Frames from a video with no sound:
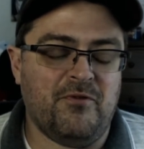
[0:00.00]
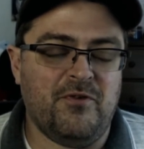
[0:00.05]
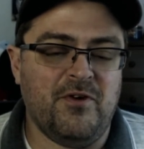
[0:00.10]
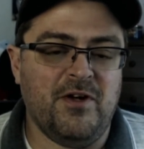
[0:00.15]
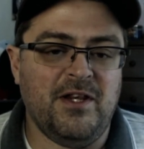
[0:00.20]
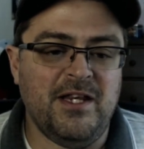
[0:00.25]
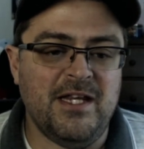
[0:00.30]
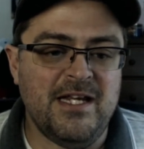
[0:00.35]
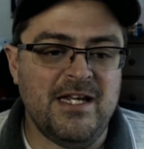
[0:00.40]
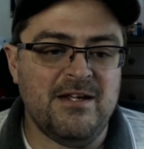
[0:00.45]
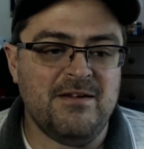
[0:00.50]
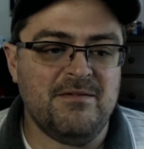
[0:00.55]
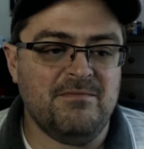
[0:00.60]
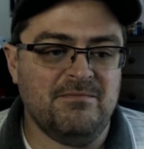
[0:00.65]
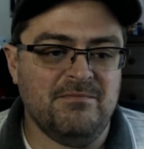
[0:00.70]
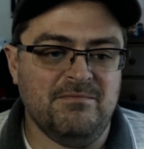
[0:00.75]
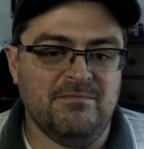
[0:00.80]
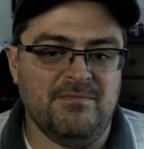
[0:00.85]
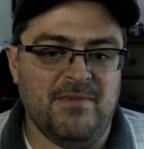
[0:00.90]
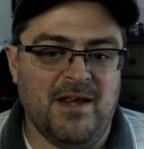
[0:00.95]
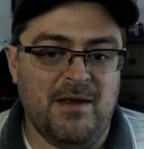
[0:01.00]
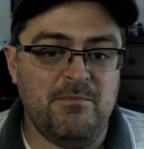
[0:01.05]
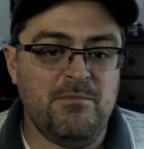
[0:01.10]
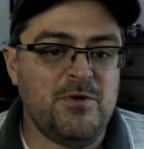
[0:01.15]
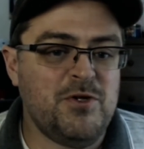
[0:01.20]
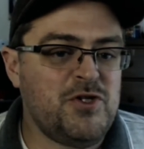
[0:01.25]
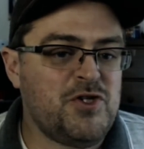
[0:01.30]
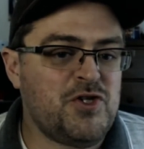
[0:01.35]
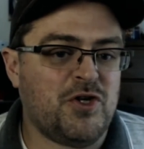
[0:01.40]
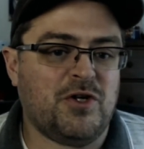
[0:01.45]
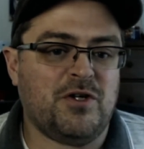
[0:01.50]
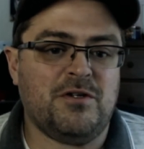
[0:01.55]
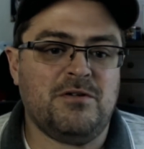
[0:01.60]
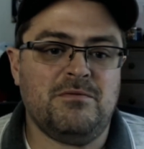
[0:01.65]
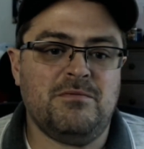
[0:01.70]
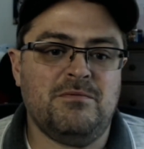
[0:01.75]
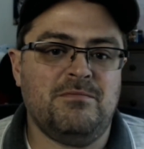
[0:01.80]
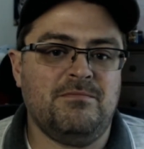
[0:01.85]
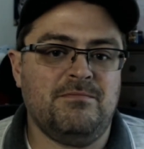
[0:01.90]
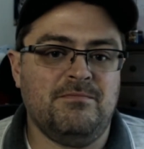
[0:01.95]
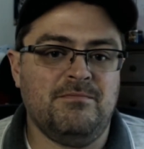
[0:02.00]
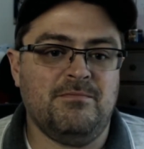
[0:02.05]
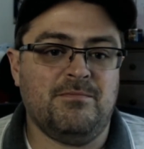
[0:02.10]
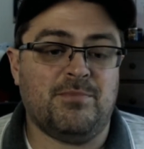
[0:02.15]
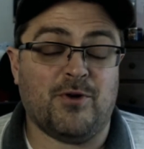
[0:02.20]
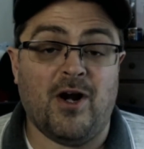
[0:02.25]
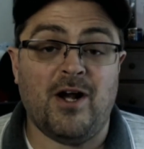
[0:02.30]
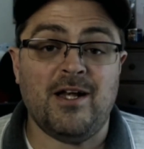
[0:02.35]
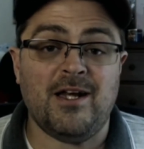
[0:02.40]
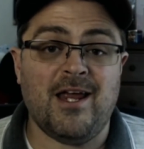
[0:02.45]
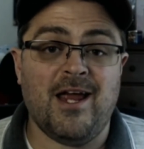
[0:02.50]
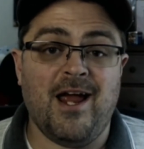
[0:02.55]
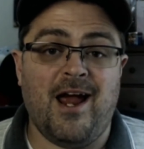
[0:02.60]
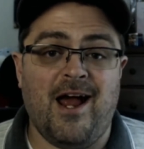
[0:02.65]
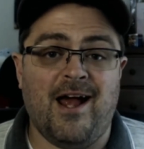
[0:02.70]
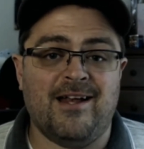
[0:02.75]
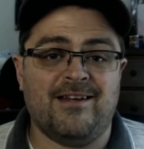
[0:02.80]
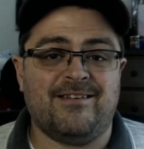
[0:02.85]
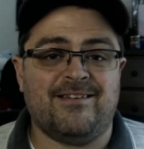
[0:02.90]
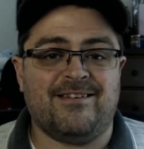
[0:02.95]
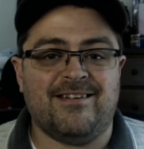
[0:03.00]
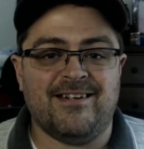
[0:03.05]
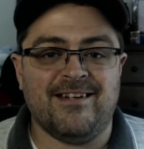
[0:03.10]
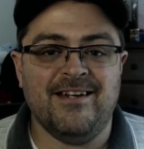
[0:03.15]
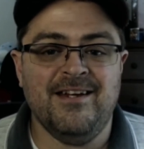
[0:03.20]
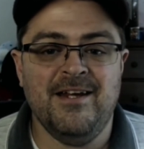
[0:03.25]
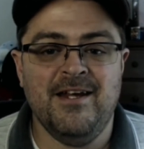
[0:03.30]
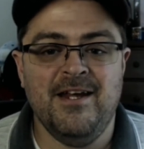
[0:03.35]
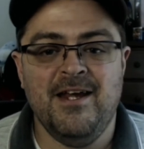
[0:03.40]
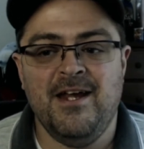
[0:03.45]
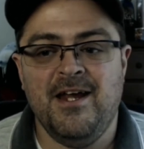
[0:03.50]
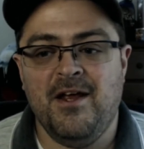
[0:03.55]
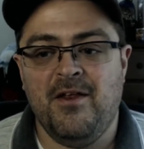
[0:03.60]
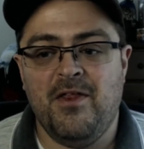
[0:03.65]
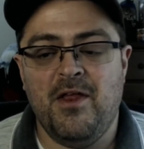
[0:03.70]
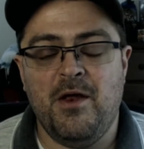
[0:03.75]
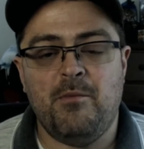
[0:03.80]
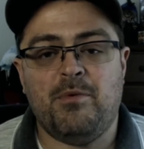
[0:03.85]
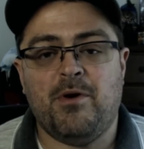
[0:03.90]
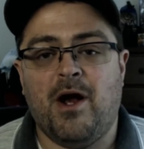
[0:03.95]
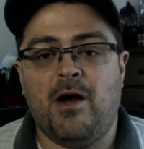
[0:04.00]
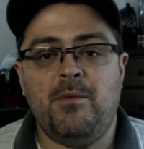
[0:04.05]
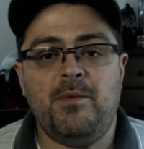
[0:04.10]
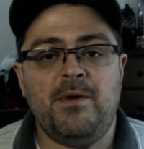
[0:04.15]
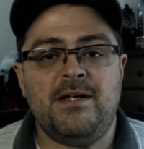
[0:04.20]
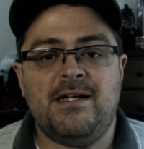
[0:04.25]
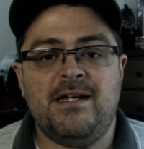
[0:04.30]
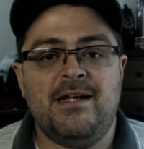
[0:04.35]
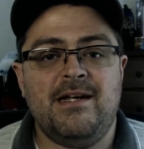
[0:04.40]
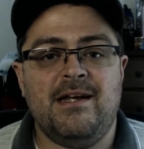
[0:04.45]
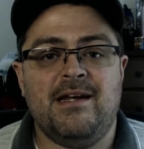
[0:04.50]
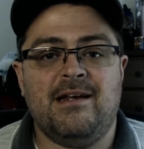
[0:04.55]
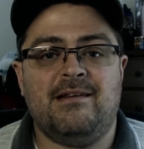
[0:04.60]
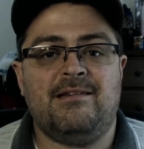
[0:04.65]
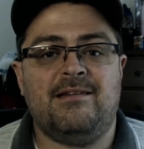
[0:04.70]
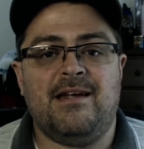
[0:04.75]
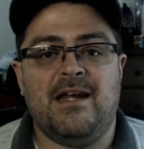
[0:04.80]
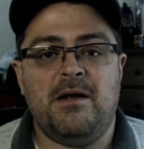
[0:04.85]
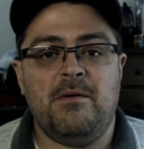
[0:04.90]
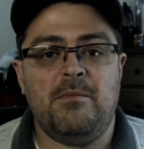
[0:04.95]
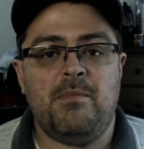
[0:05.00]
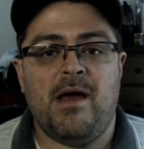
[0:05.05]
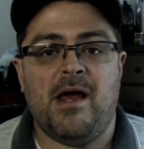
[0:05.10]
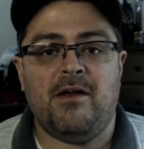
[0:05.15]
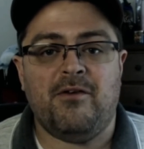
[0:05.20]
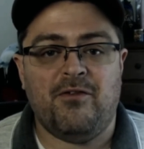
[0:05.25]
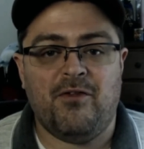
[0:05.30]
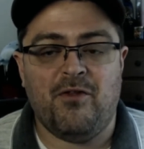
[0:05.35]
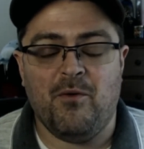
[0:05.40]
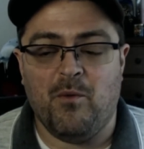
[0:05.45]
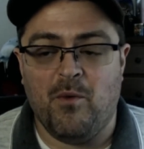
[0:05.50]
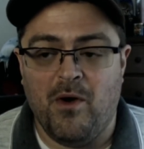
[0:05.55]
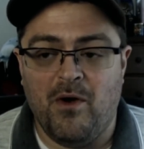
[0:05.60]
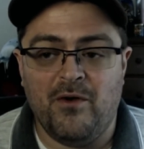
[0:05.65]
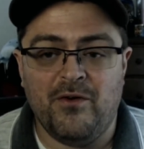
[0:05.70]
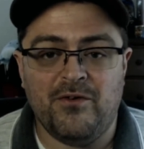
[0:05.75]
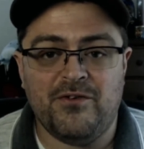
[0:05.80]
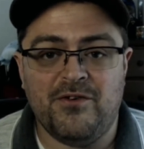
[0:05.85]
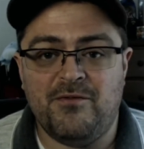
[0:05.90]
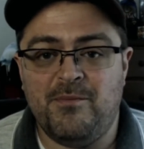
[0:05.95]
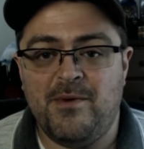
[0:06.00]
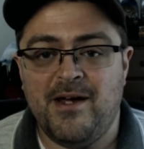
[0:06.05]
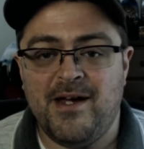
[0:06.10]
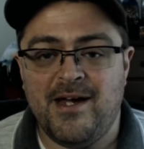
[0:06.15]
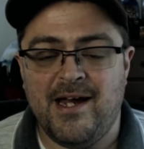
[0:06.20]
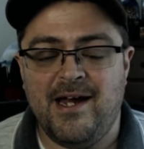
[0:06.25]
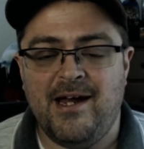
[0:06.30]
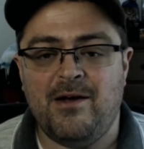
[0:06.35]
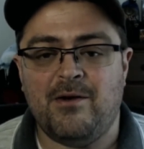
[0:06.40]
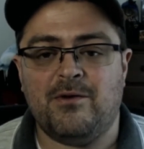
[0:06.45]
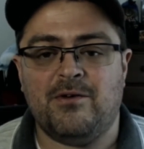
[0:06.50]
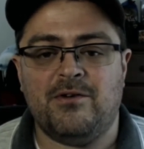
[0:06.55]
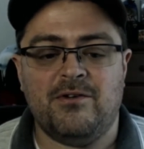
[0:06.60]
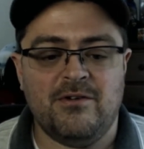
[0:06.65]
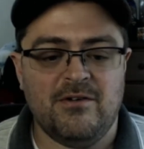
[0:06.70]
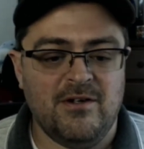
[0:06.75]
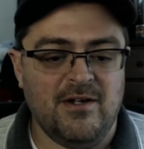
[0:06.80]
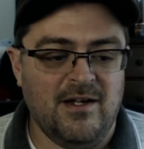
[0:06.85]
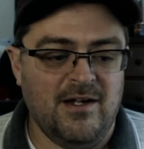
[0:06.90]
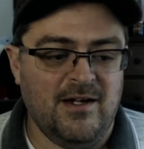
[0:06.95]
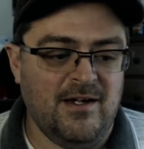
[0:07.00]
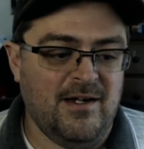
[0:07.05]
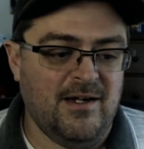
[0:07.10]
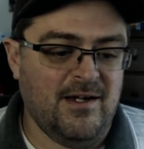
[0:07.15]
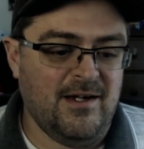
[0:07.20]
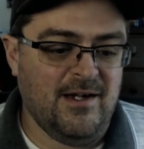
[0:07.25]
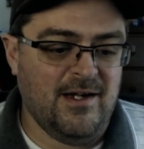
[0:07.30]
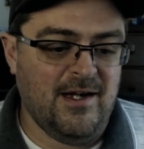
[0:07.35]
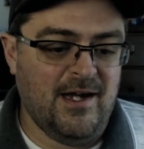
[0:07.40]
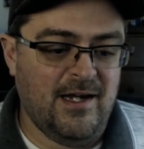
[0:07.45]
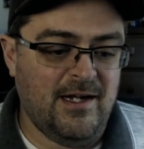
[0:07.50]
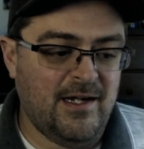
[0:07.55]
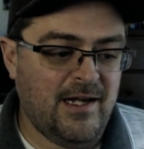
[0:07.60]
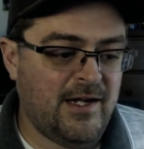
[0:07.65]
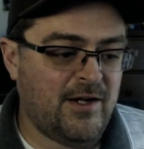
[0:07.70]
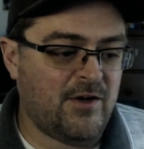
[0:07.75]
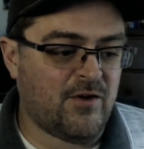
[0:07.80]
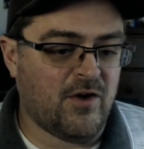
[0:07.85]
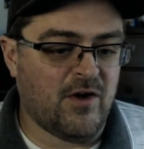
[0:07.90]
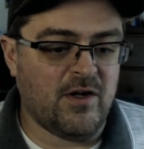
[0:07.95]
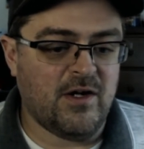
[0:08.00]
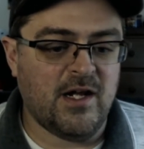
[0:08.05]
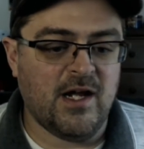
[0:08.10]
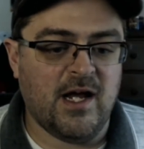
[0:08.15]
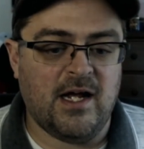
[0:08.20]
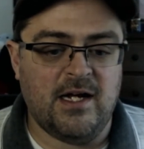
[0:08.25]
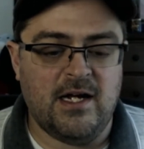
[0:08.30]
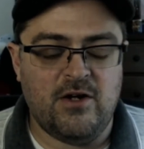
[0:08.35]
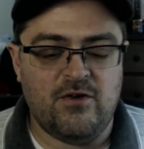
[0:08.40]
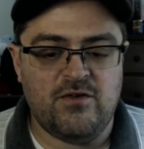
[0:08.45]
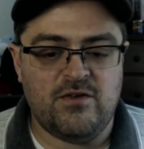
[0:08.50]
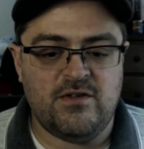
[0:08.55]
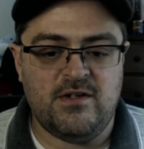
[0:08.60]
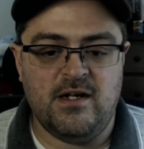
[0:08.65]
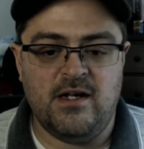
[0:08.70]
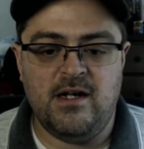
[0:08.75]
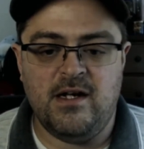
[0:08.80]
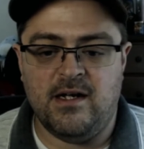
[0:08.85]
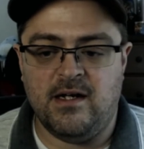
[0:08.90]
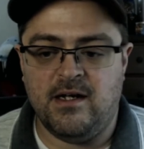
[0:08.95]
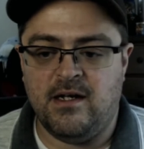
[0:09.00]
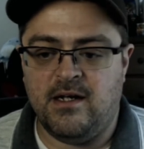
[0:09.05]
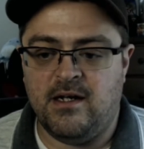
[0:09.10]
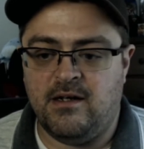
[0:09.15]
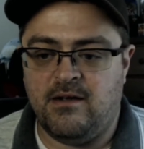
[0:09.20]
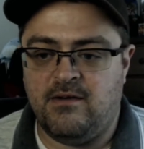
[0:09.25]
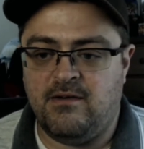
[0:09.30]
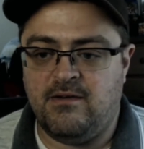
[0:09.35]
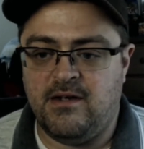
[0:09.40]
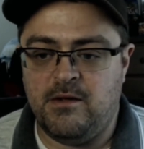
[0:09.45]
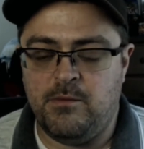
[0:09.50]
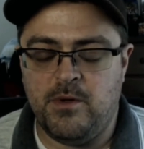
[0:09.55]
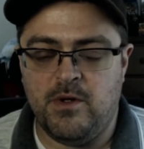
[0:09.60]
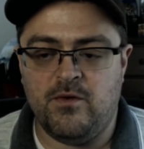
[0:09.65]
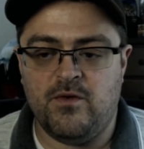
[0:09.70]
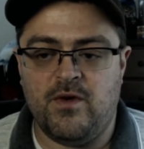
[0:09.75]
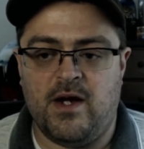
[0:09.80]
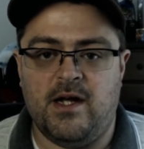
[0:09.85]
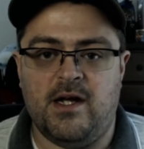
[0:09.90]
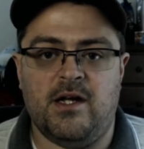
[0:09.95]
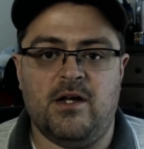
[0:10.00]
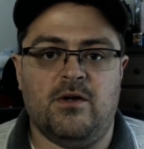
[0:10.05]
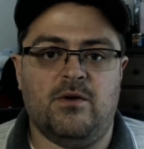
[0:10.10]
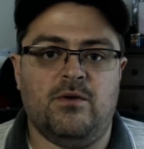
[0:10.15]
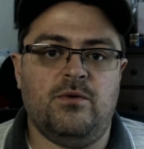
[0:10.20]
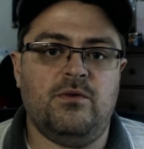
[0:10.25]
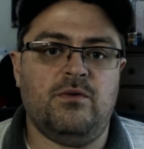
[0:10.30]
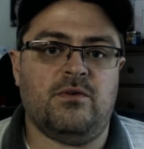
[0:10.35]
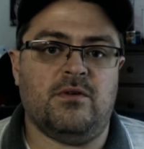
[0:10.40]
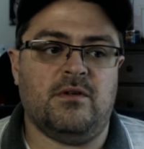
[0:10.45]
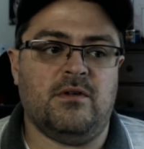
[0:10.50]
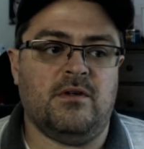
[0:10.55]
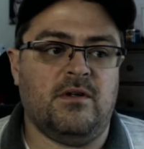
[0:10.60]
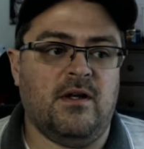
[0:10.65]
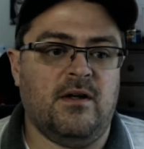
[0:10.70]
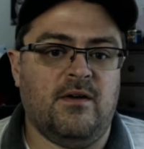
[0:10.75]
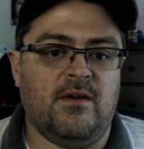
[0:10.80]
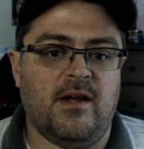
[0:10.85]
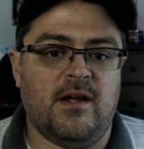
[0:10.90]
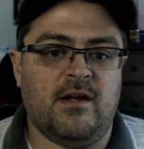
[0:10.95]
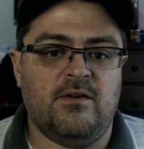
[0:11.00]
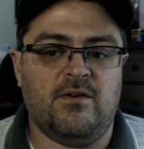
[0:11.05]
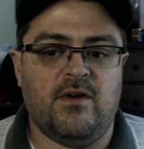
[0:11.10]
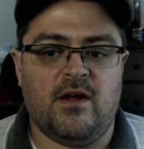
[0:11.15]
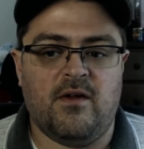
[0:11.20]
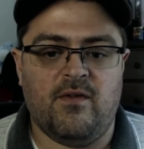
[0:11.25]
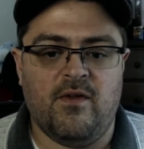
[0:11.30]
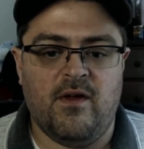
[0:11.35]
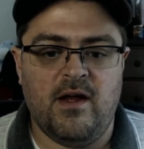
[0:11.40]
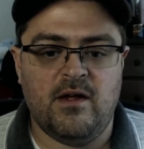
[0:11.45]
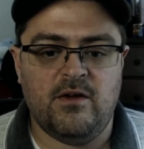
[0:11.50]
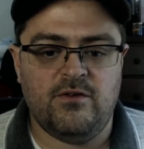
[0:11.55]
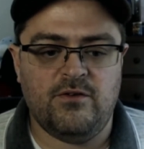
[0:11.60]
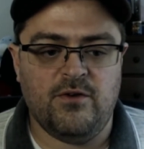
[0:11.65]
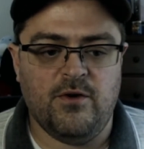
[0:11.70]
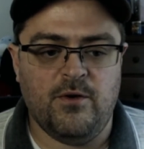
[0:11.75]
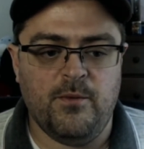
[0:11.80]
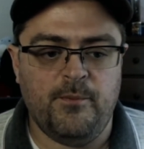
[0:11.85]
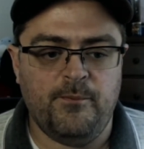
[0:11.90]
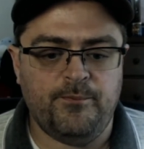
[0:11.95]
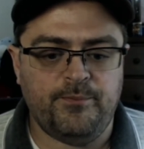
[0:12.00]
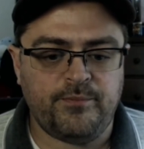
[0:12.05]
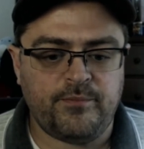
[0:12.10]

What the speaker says: really immature broadcast that probably didn't extend past the walls of my house. And later on, I got interested in CB radios and things like that. So